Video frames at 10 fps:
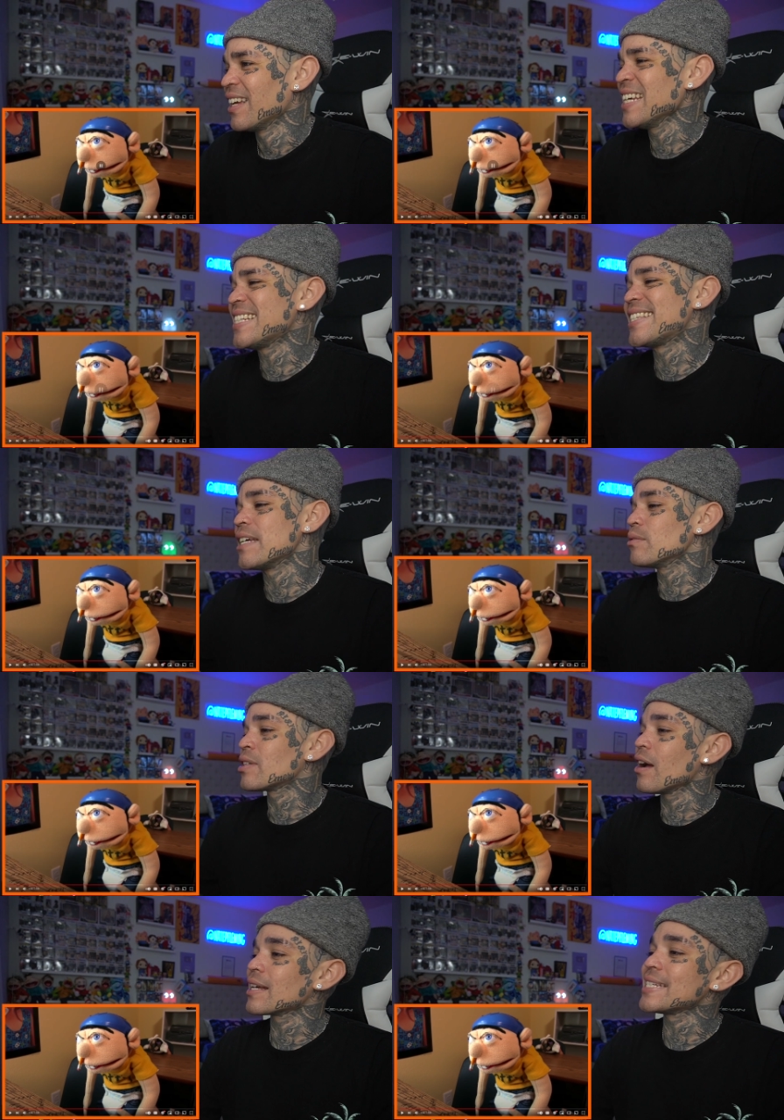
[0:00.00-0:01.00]
He's still
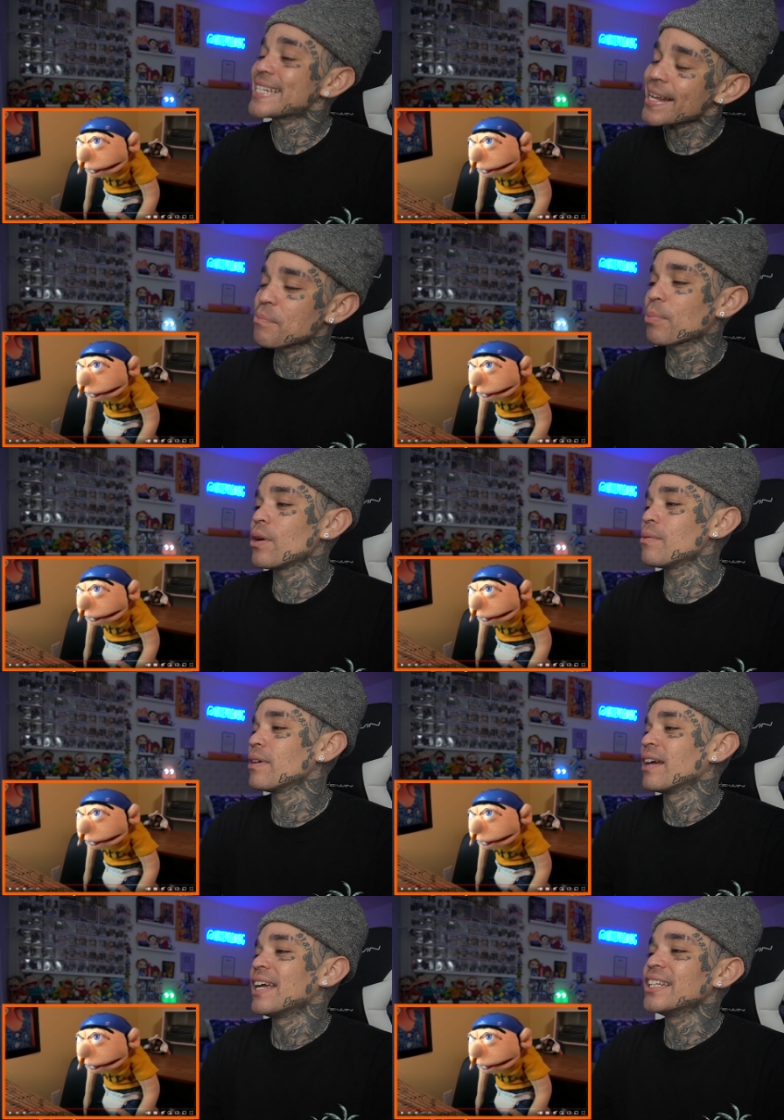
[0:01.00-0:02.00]
talking
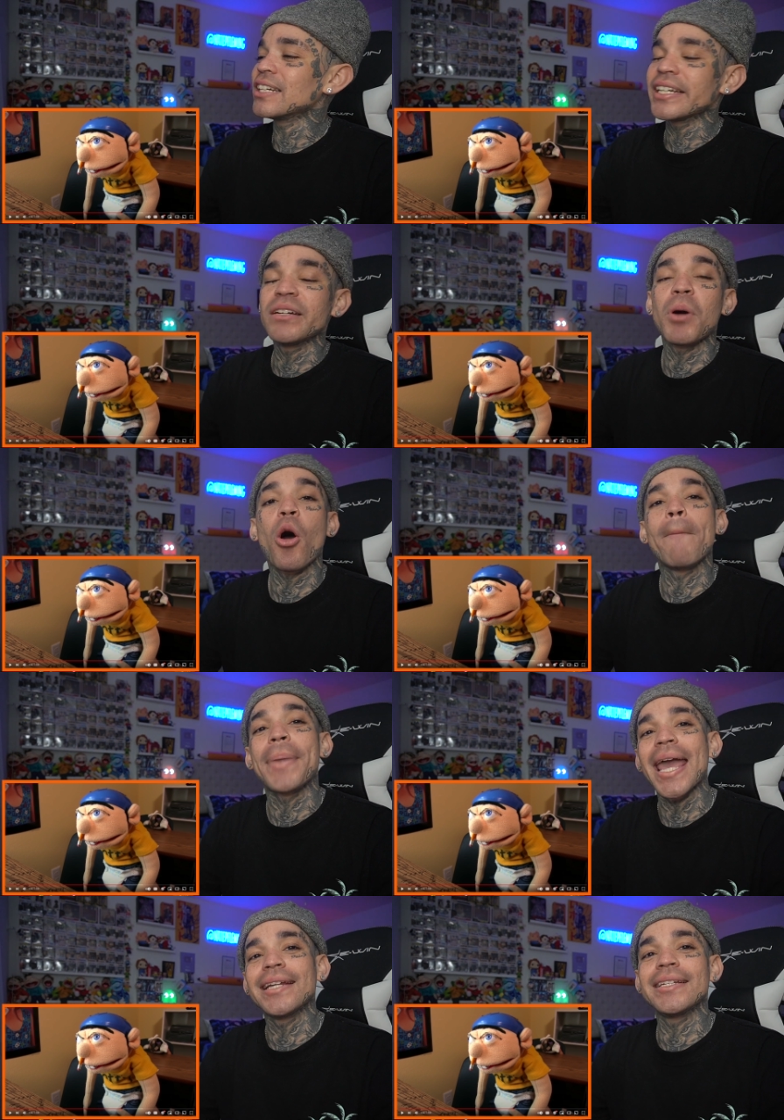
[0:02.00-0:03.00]
bro. And look at him all
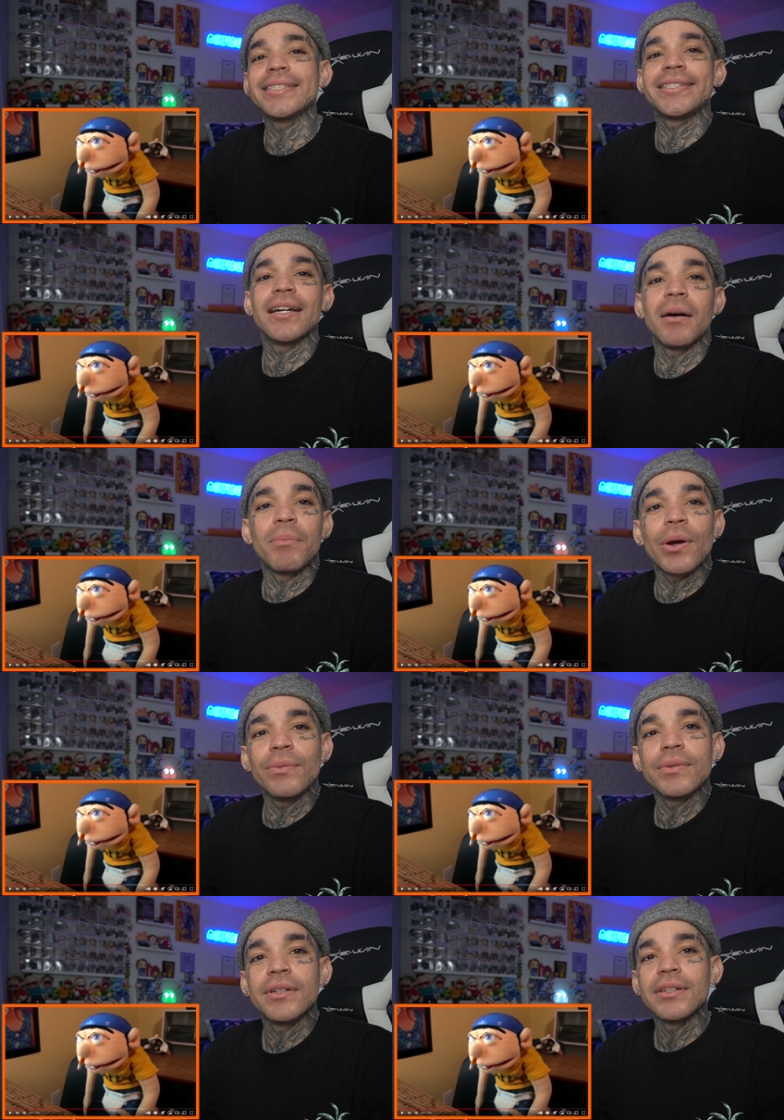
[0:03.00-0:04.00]
bandaged up,
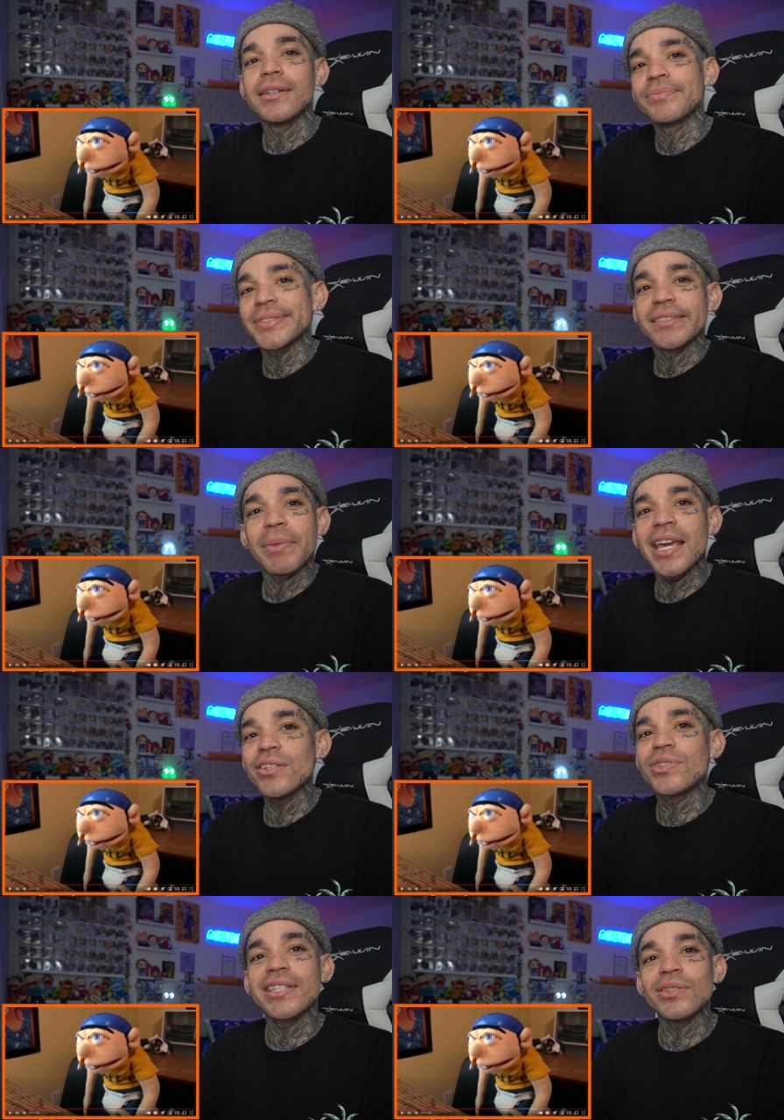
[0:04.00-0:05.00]
bro. Man,
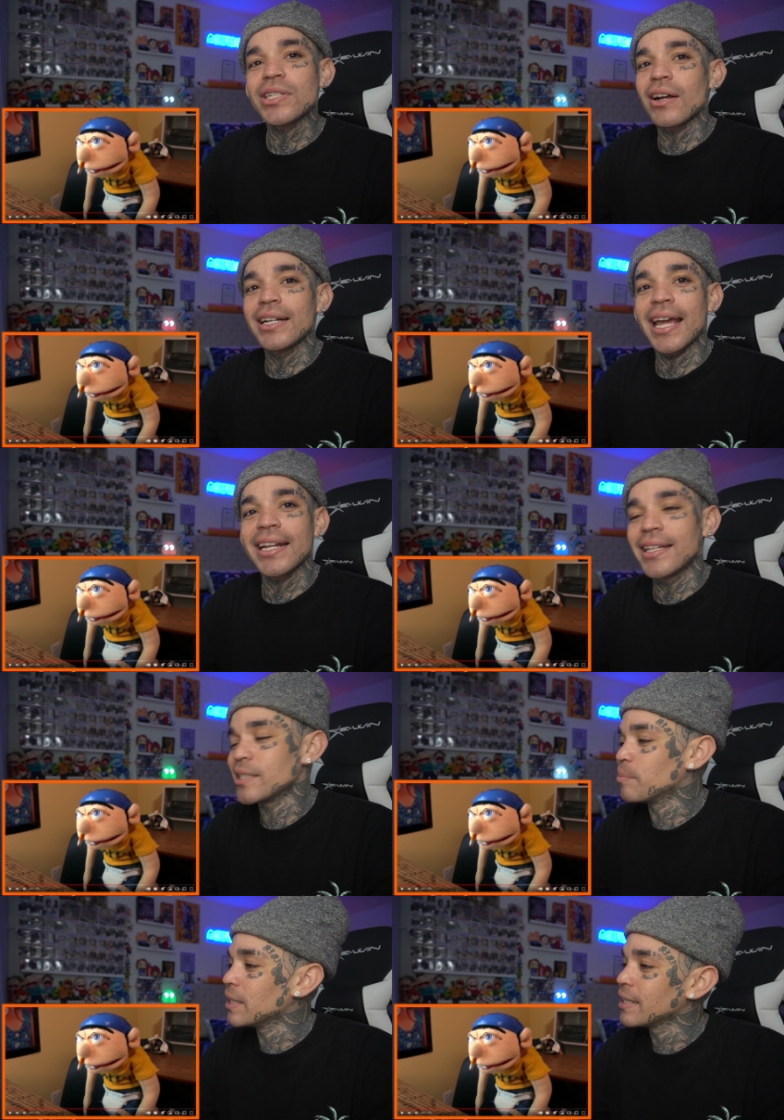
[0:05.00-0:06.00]
he's still talking that ish, bro.